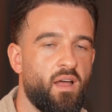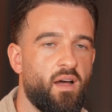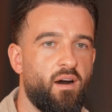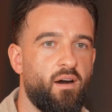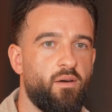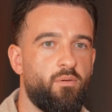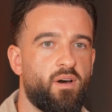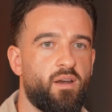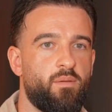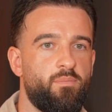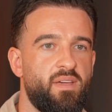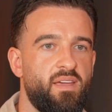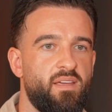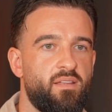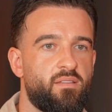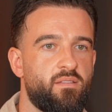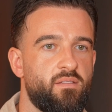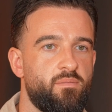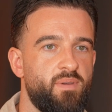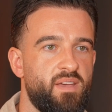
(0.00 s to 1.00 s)
I want to
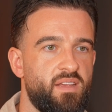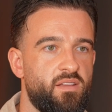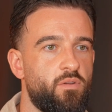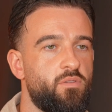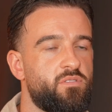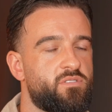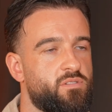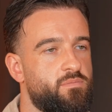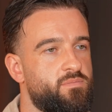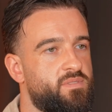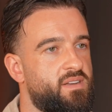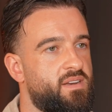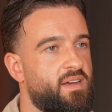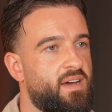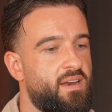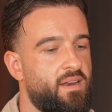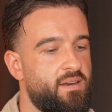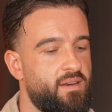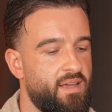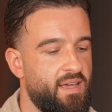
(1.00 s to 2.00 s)
be doing something,
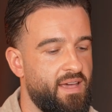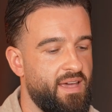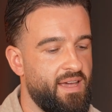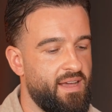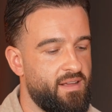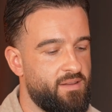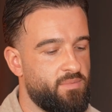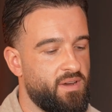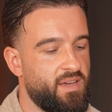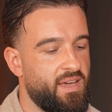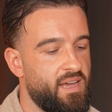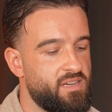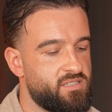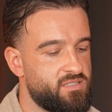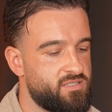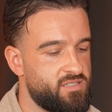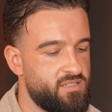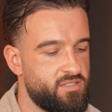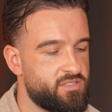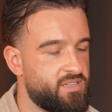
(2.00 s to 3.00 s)
and in my
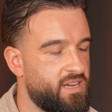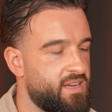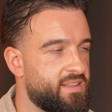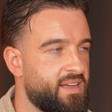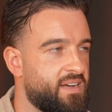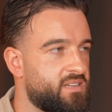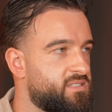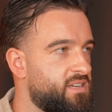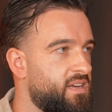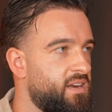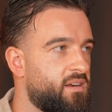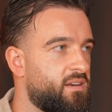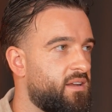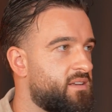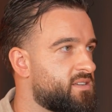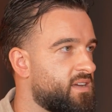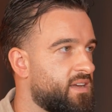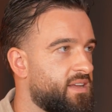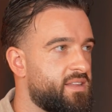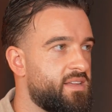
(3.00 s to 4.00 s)
agency just hit that ceiling.
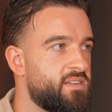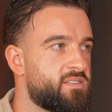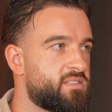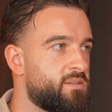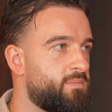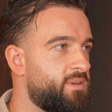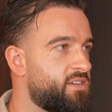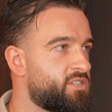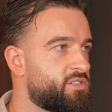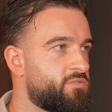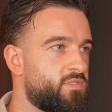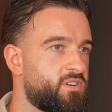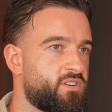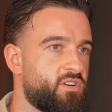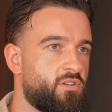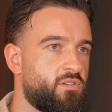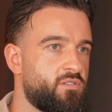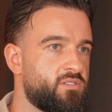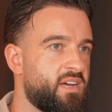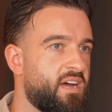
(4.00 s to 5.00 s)
It's diminishing
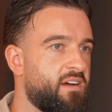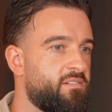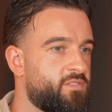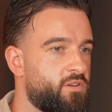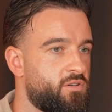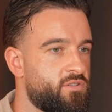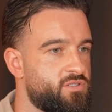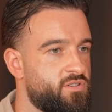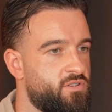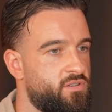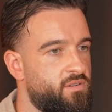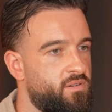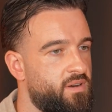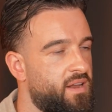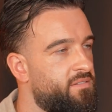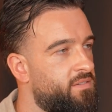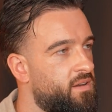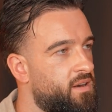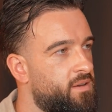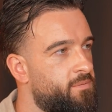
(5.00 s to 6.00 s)
returns after a certain
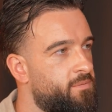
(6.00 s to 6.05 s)
level.